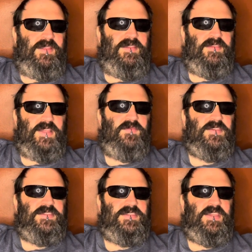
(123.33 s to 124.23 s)
in this.
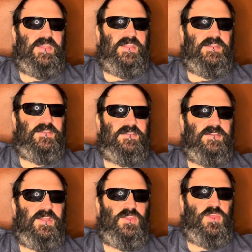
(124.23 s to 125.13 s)
Obviously, they didn't
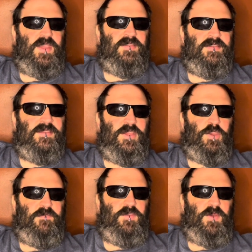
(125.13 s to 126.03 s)
get a chance to
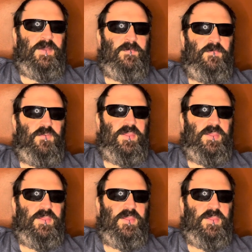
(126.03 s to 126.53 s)
interview him for